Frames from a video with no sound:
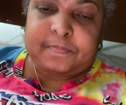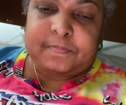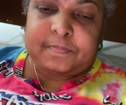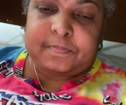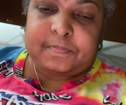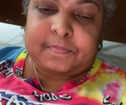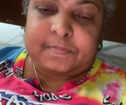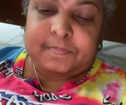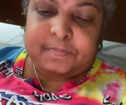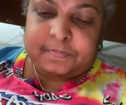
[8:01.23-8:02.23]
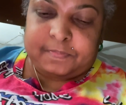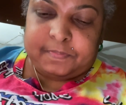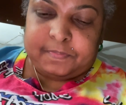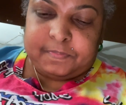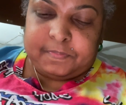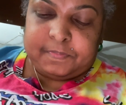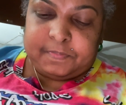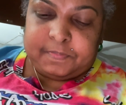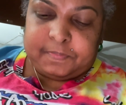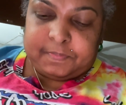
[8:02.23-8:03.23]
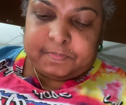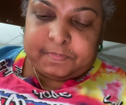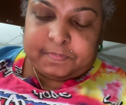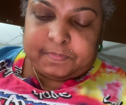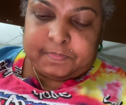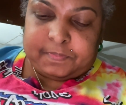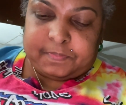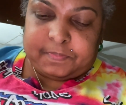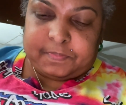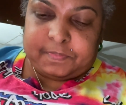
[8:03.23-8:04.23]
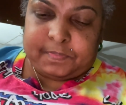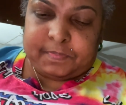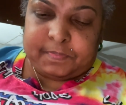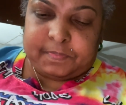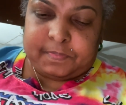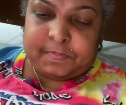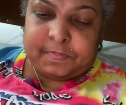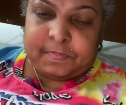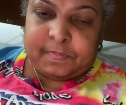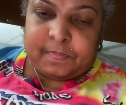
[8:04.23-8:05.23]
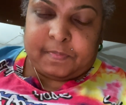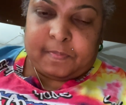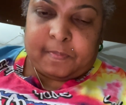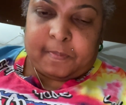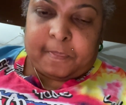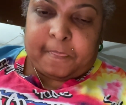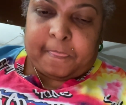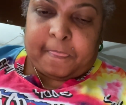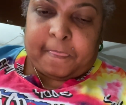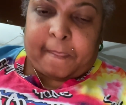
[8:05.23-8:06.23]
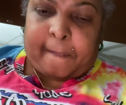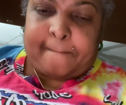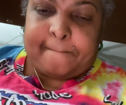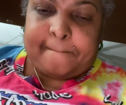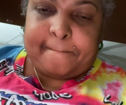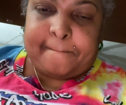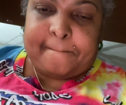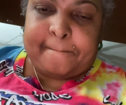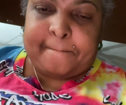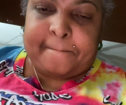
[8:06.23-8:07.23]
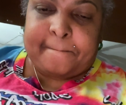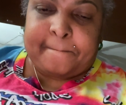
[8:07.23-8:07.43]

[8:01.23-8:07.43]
[no speech]